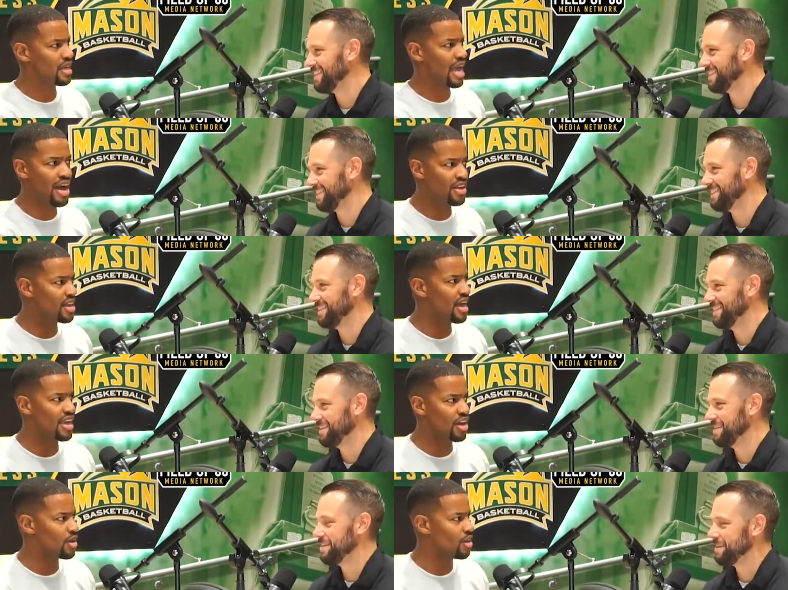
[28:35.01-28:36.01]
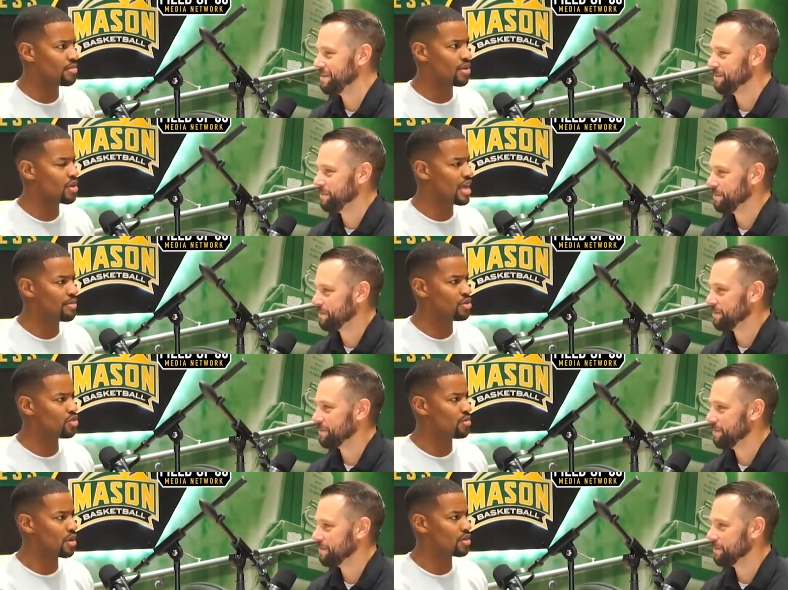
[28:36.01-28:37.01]
Speaker 1: How did NIL help Notre Dame
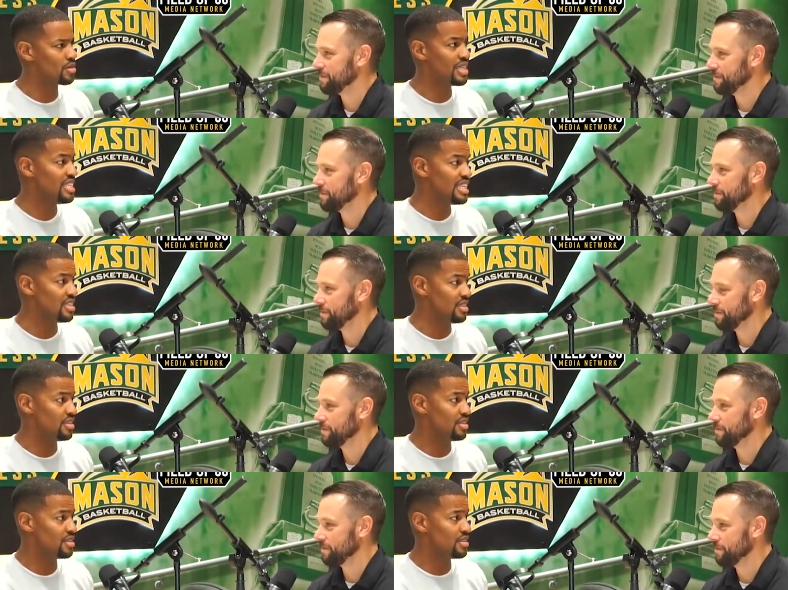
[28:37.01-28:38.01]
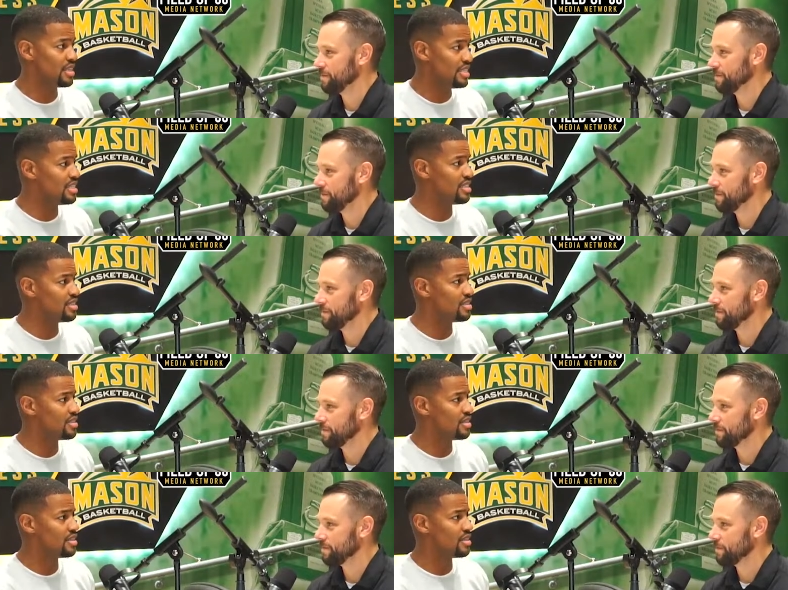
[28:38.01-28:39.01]
lose to Marshall? It didn't. It didn't.
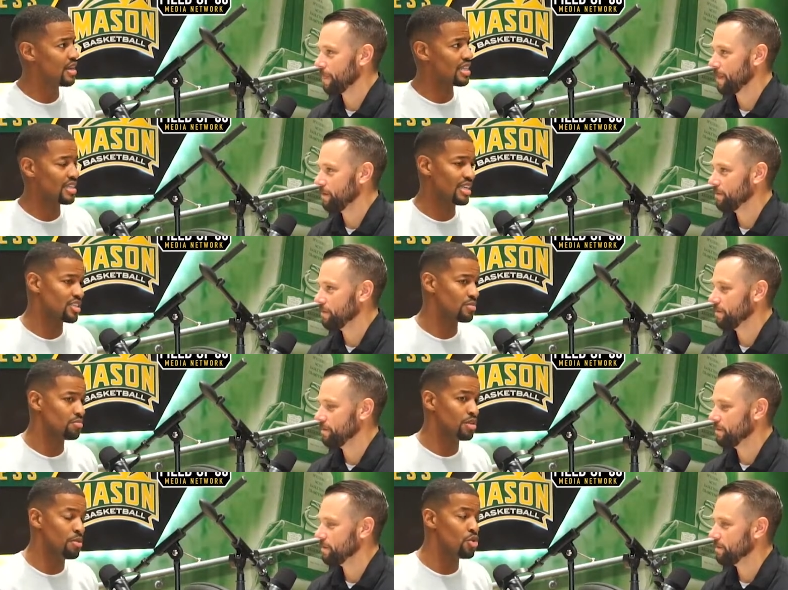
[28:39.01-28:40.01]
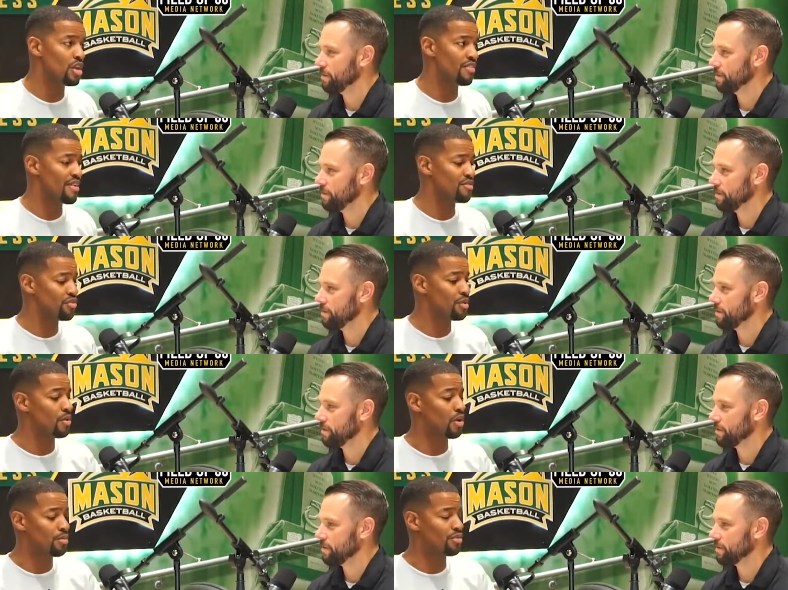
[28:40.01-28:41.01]
And I think that's the, the beauty of having
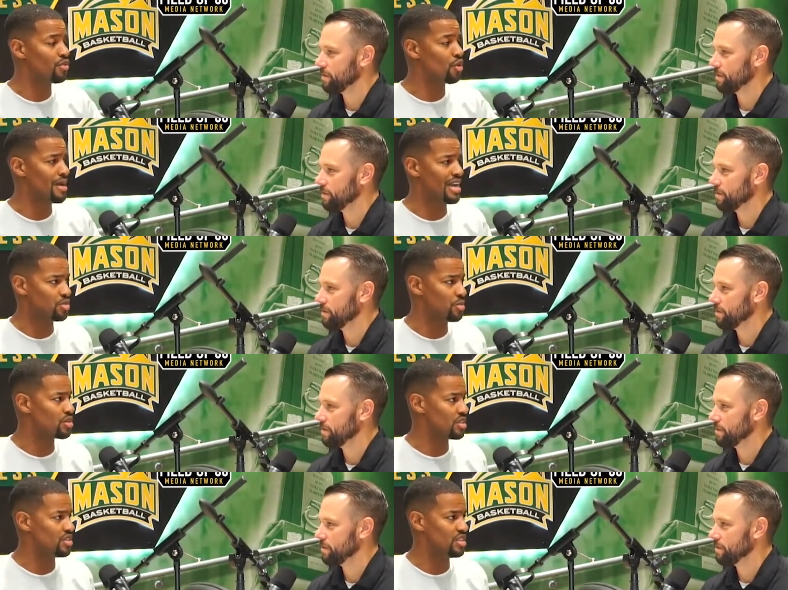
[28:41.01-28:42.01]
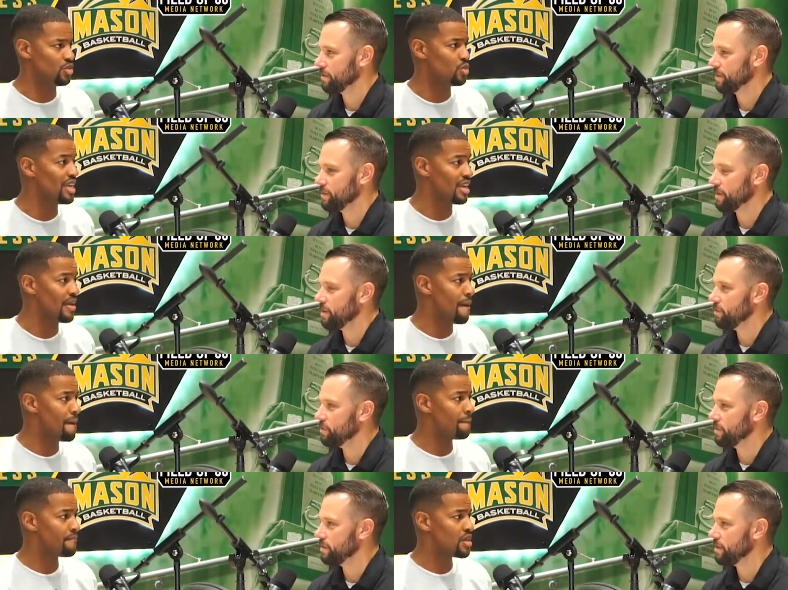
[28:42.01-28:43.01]
football before basketball season is we Kentucky get
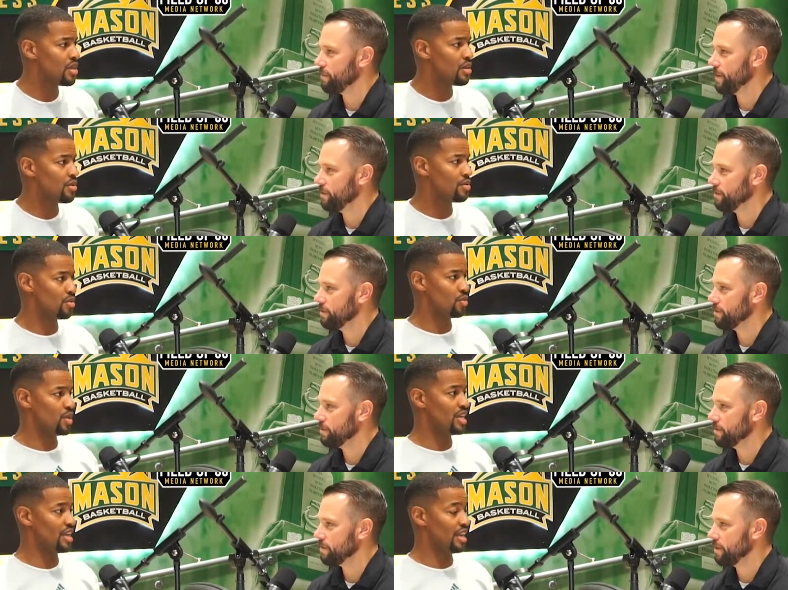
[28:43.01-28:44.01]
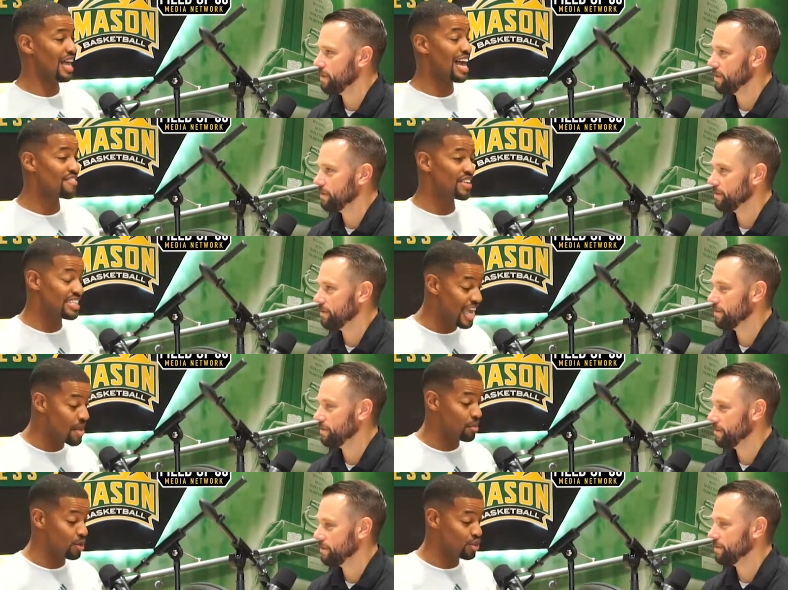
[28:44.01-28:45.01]
losing to St. Peter's. We get a lot of
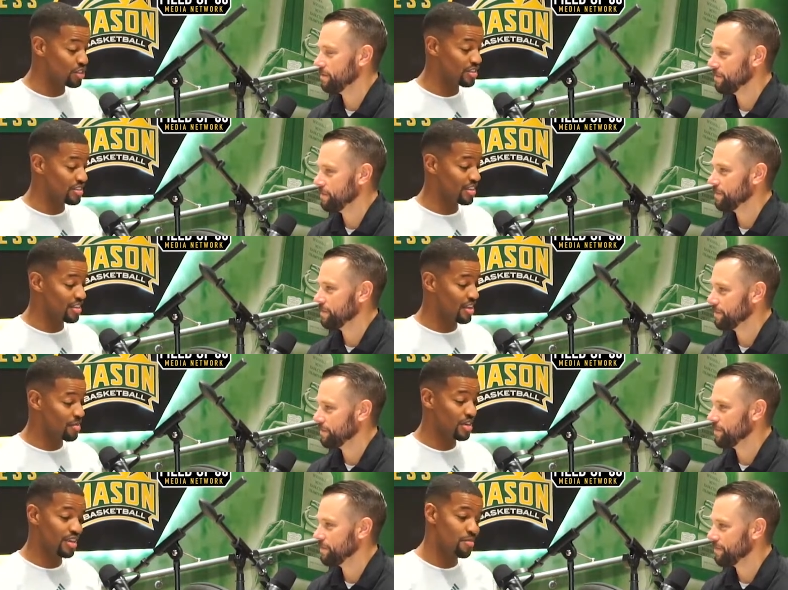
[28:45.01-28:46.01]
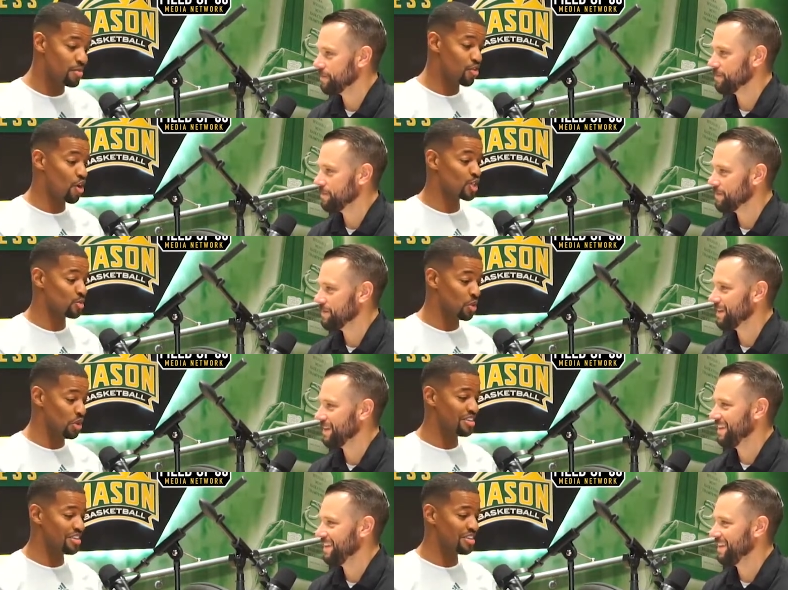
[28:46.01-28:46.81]
examples. I'm going to keep it cross sport.